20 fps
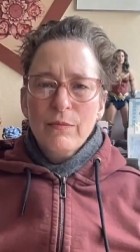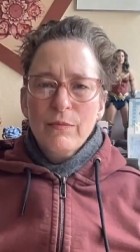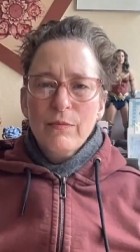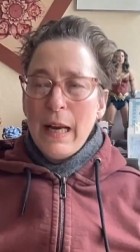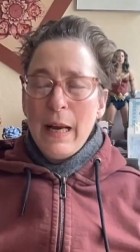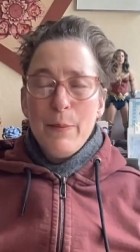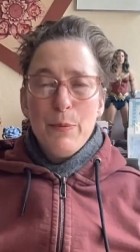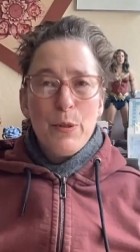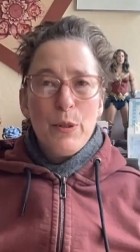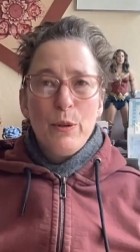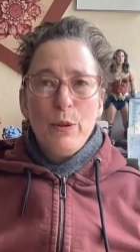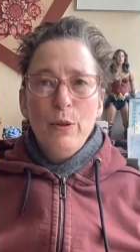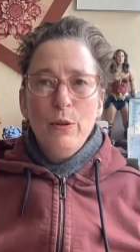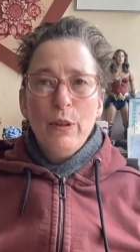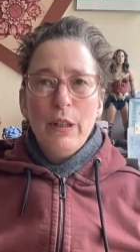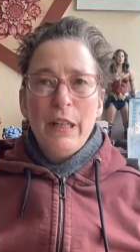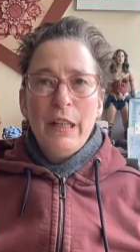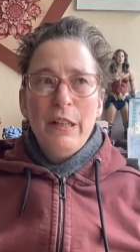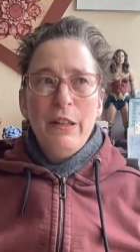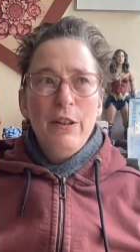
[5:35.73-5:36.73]

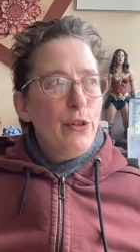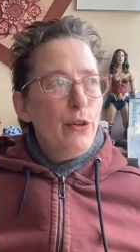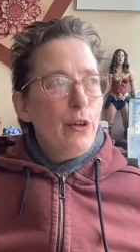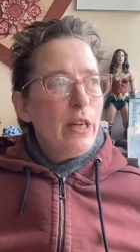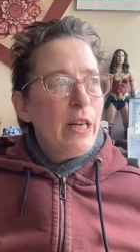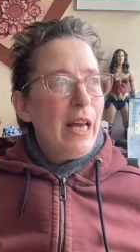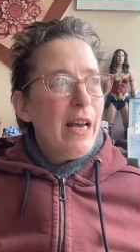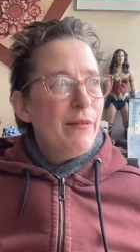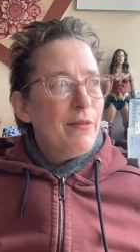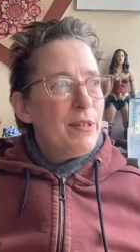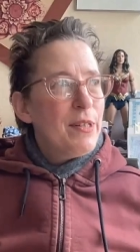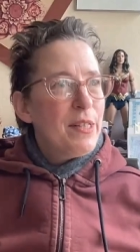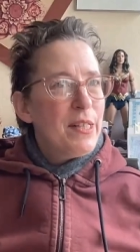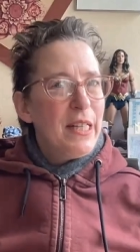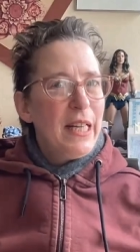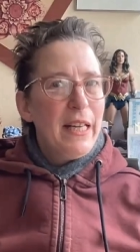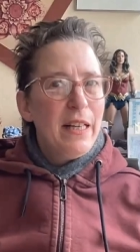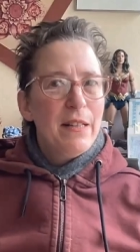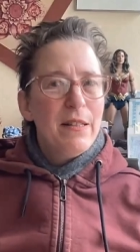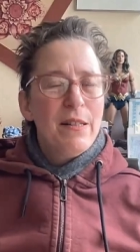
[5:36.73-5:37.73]
Absolutely. And you can have a
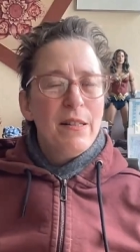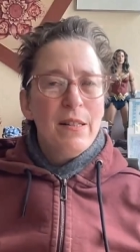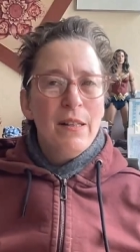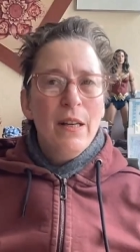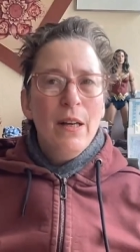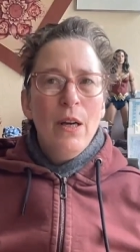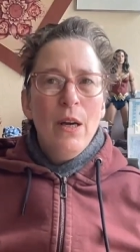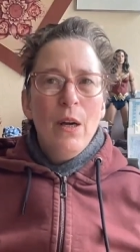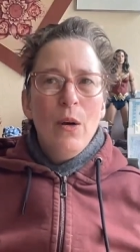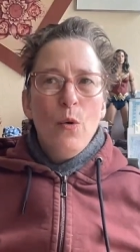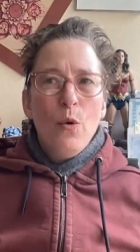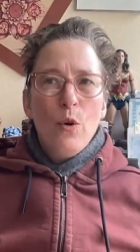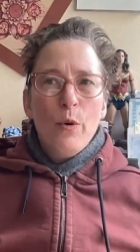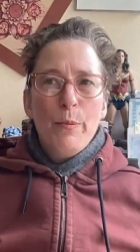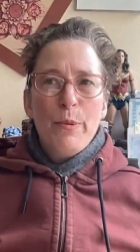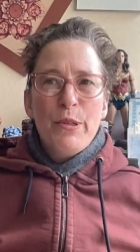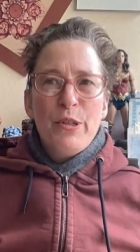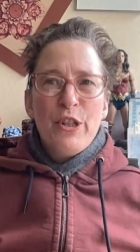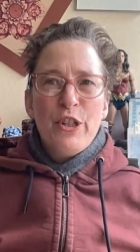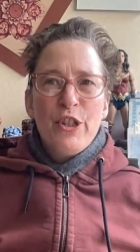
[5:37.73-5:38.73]
stance or
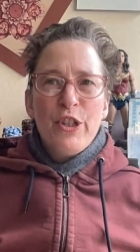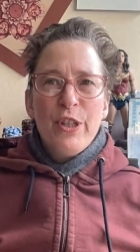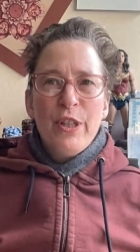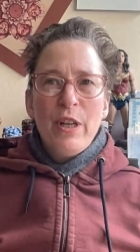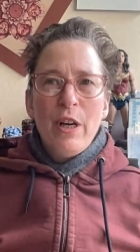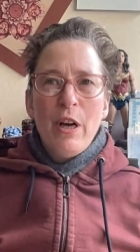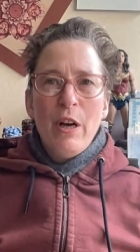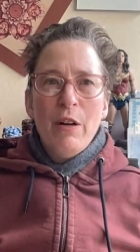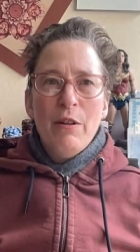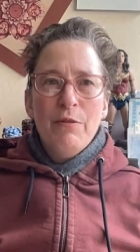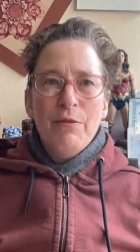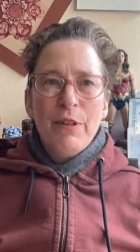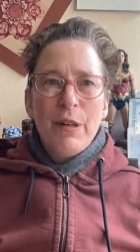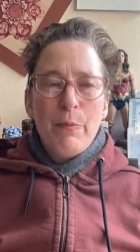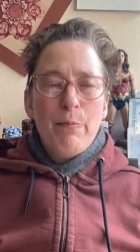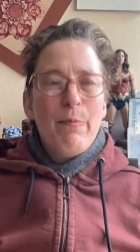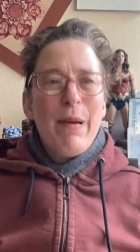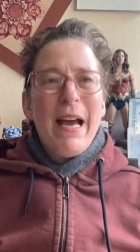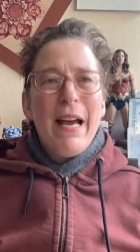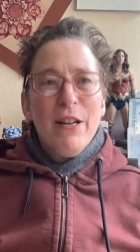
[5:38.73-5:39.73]
position of
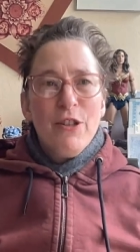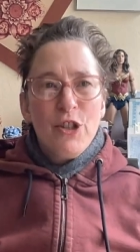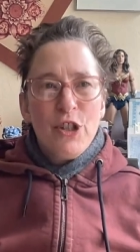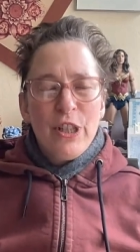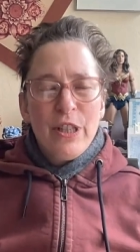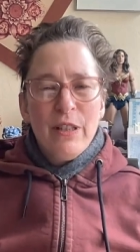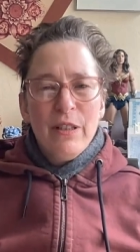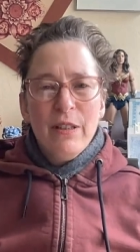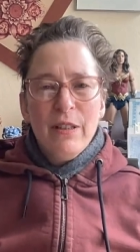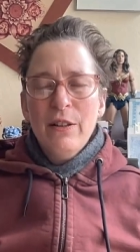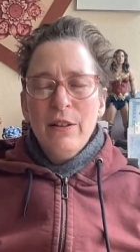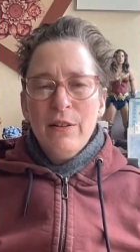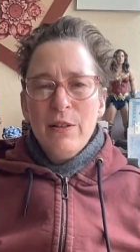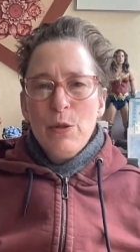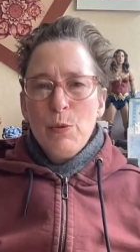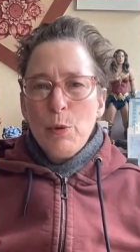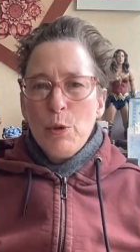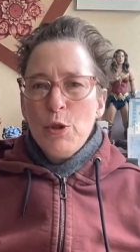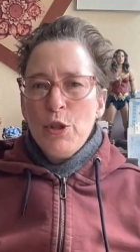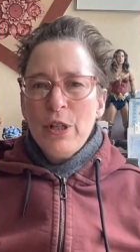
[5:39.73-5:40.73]
compassion. This
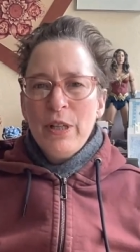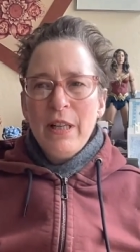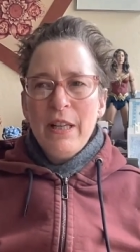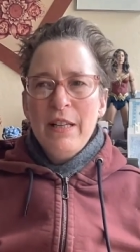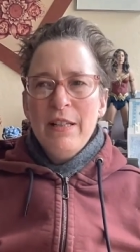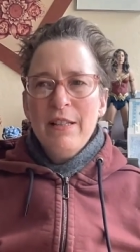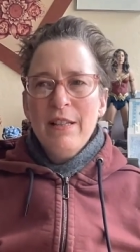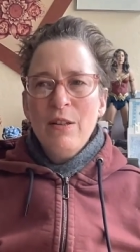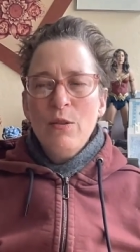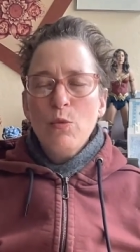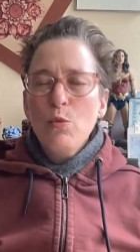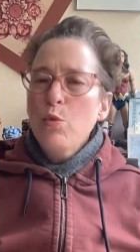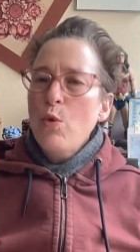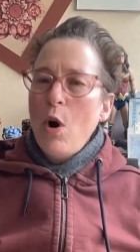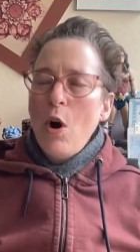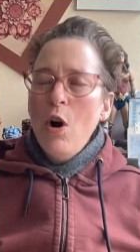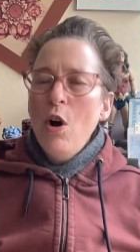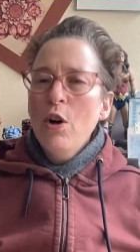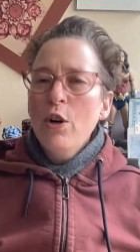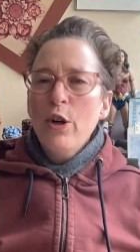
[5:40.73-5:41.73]
person isn't
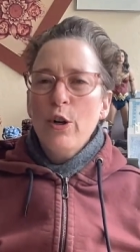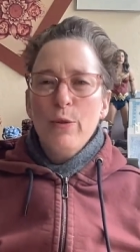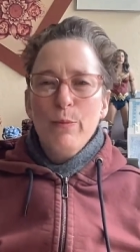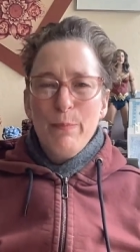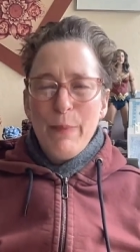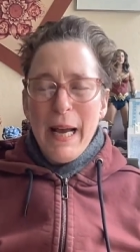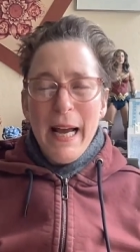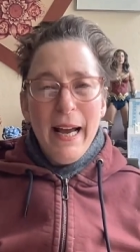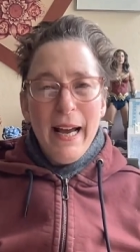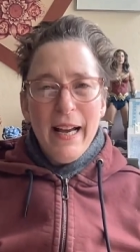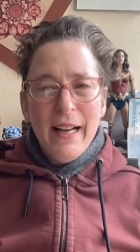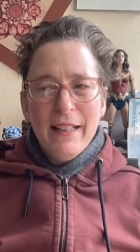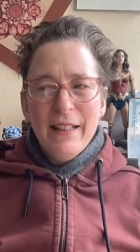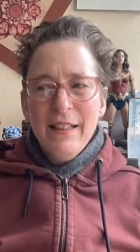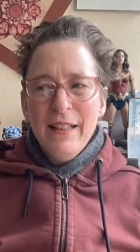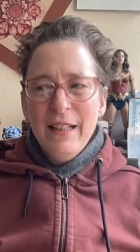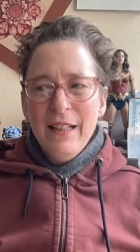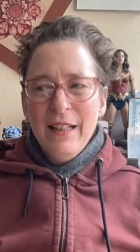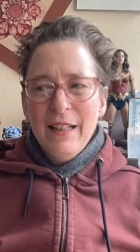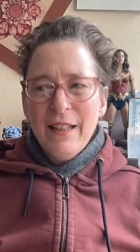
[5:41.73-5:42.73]
wrong or bad.
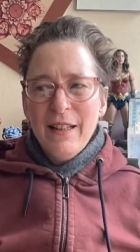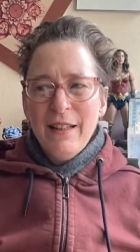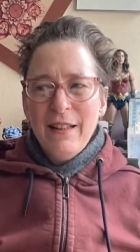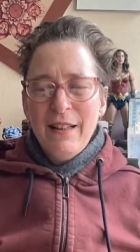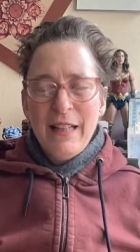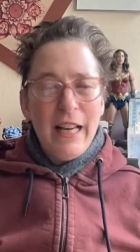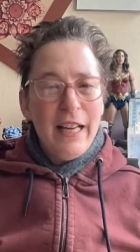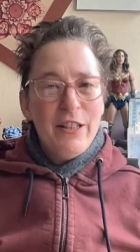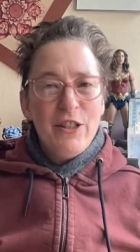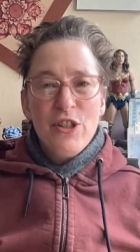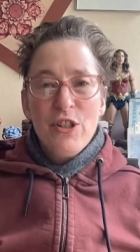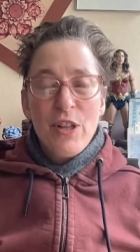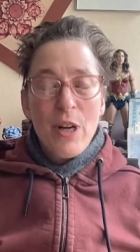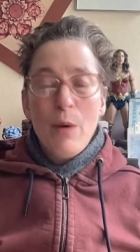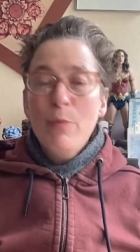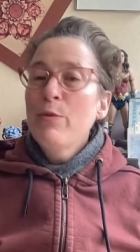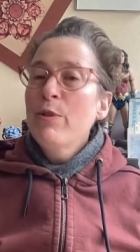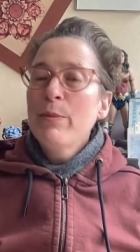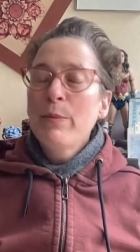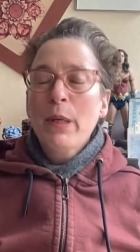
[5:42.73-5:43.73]
They just
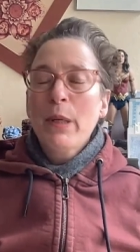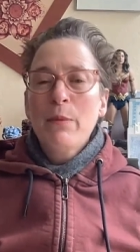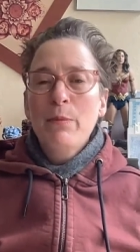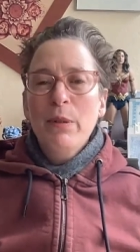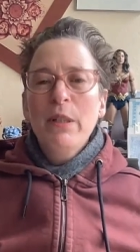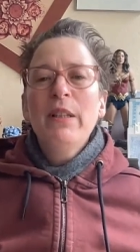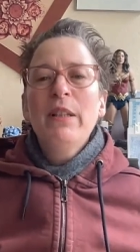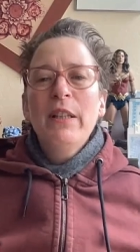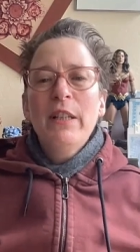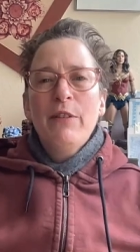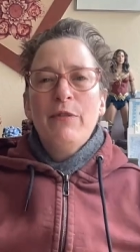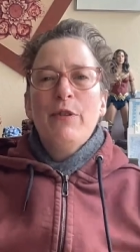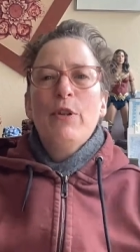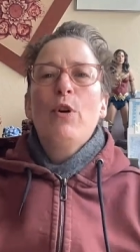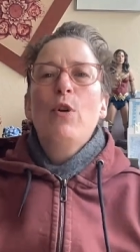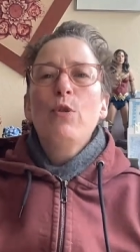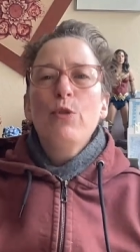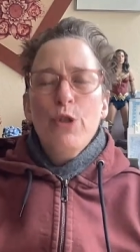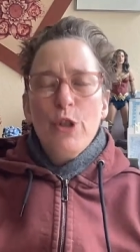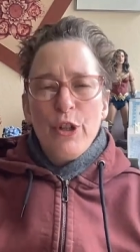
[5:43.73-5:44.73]
come from a completely different
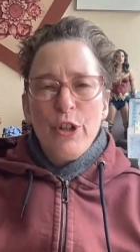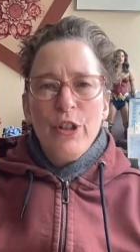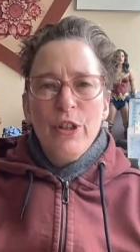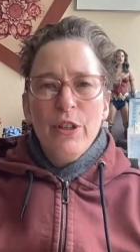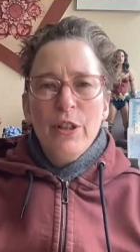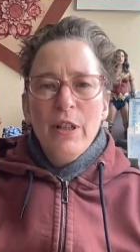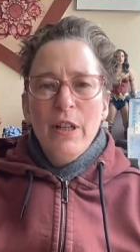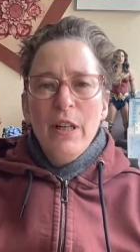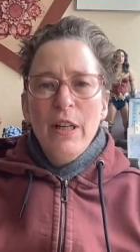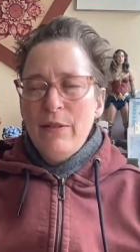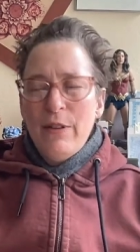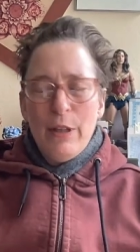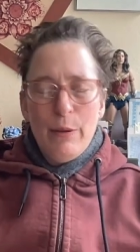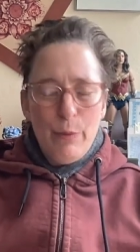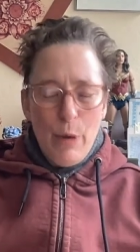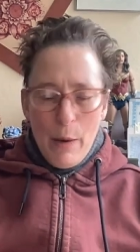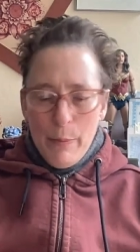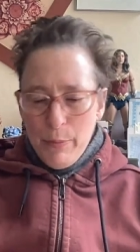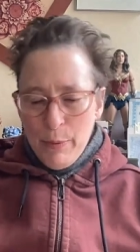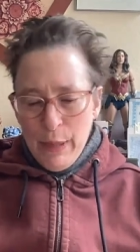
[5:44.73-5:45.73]
culture. Their
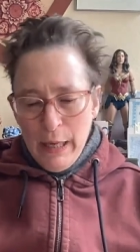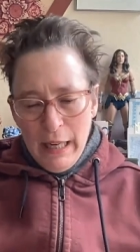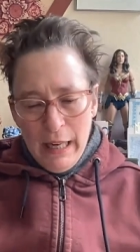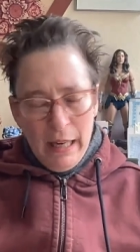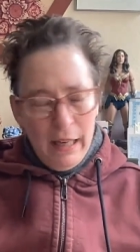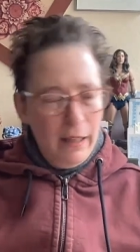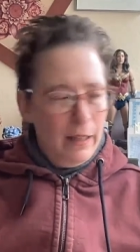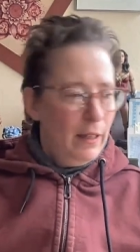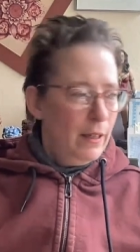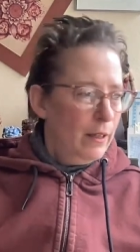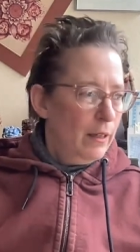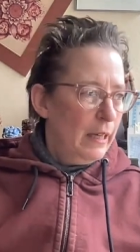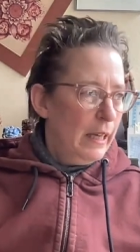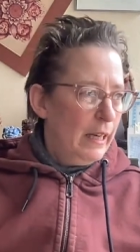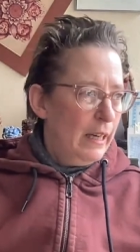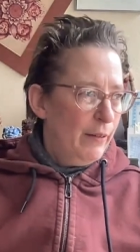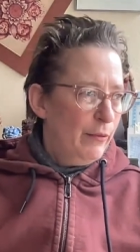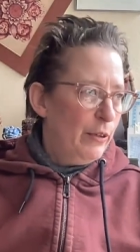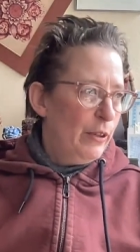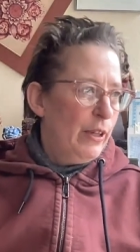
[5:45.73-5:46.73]
upbringing
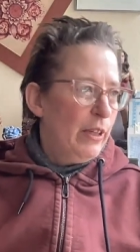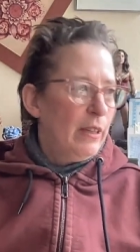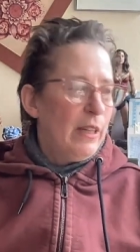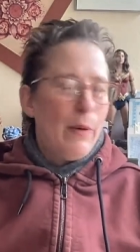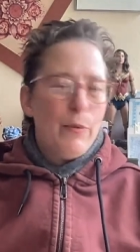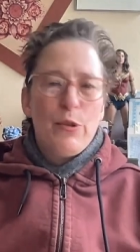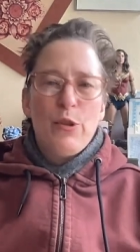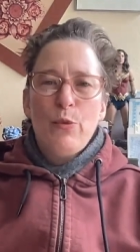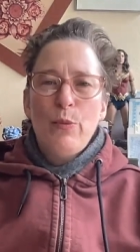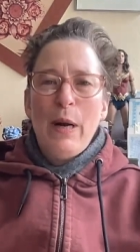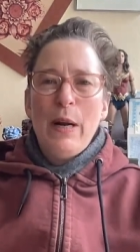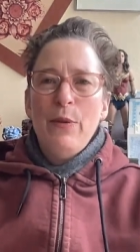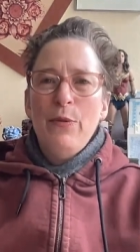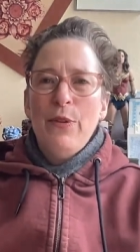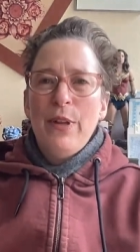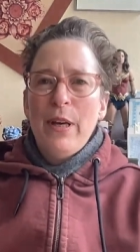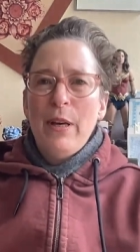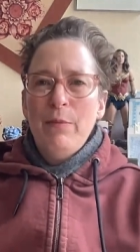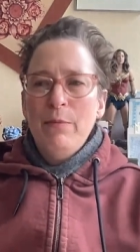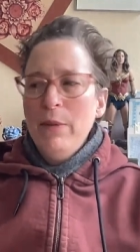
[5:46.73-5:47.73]
and everything that was around
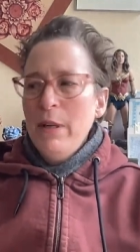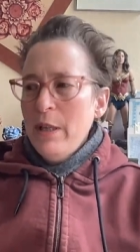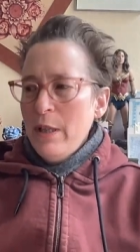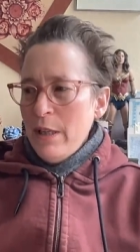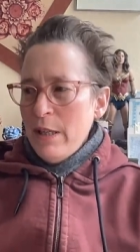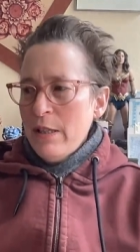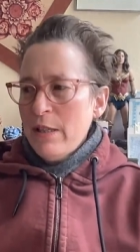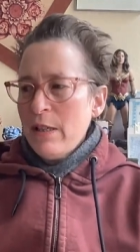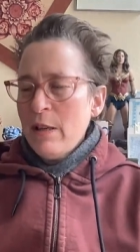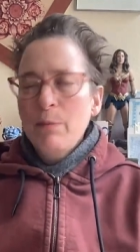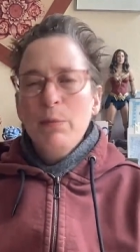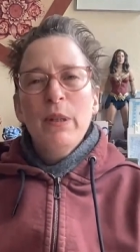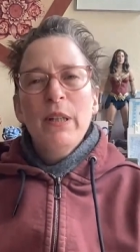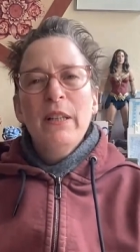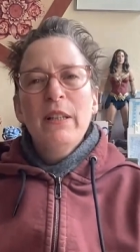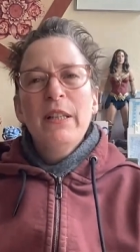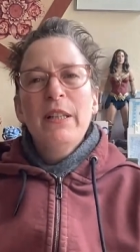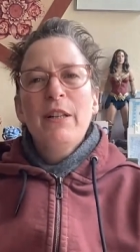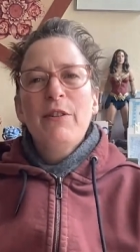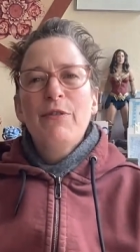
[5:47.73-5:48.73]
them is
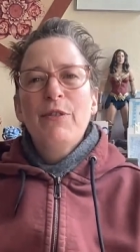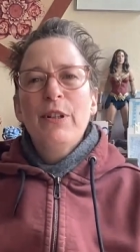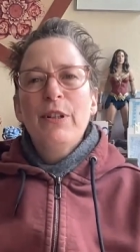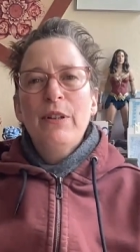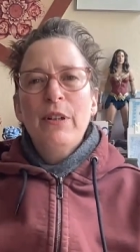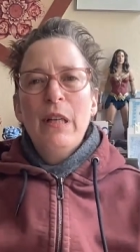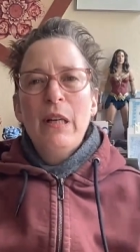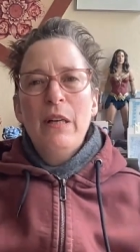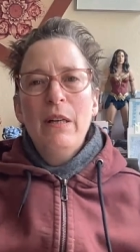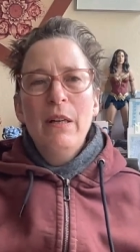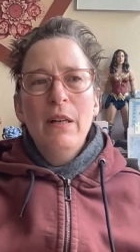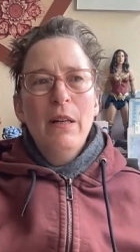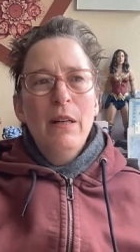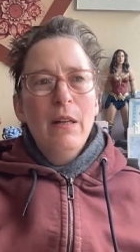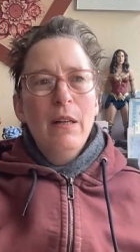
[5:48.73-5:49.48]
completely different than